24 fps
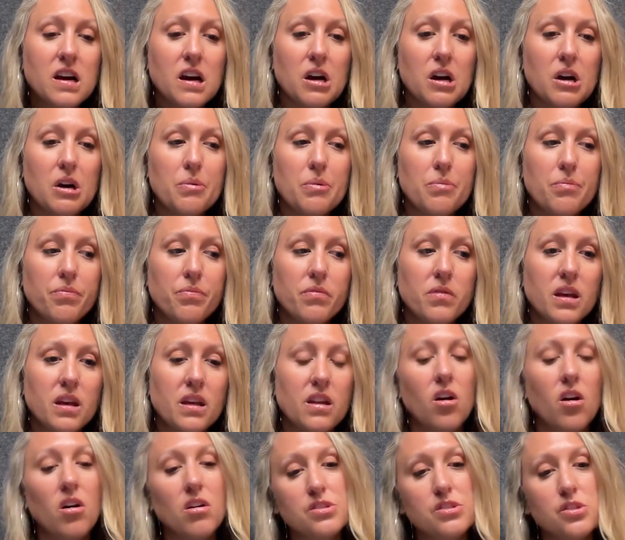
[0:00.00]
Um, and
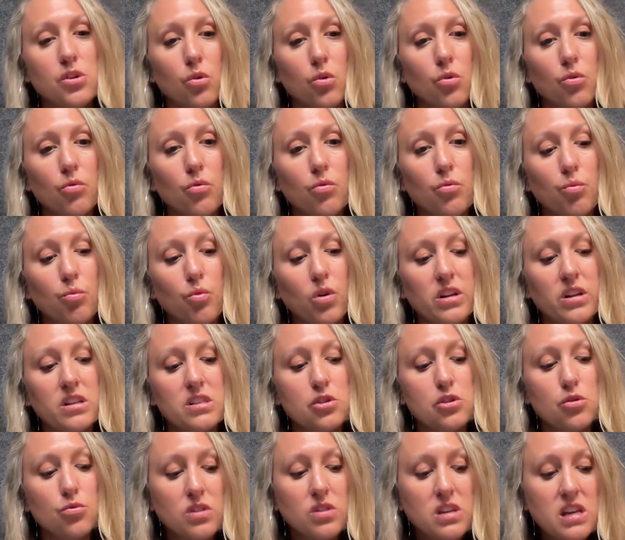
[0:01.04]
also, what
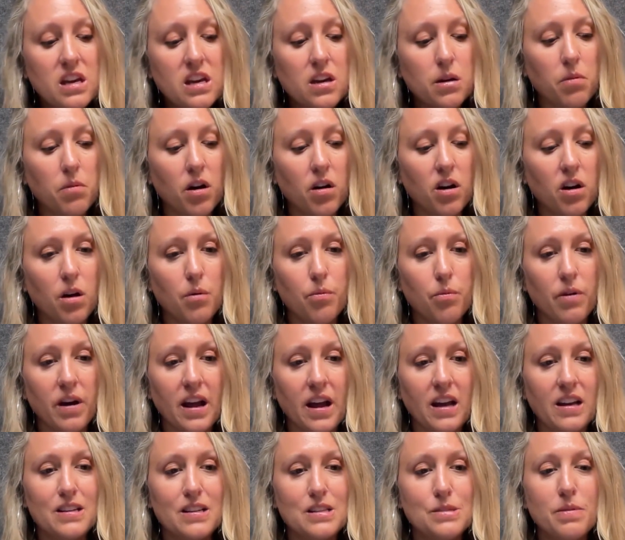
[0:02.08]
is unique about our
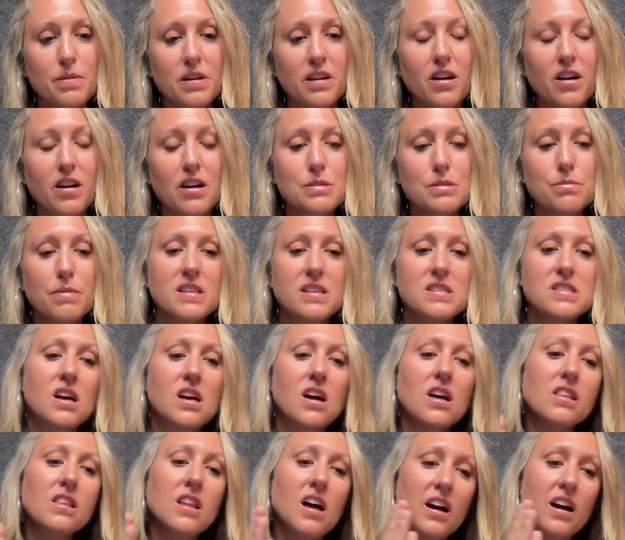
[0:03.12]
brand is because my
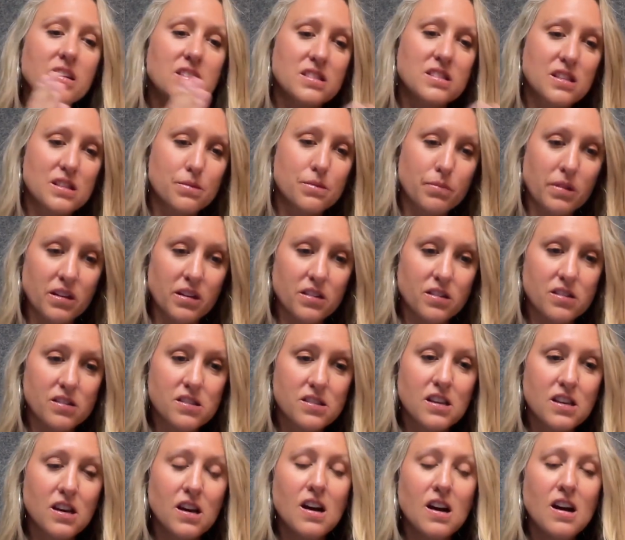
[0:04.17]
son lost his mittens,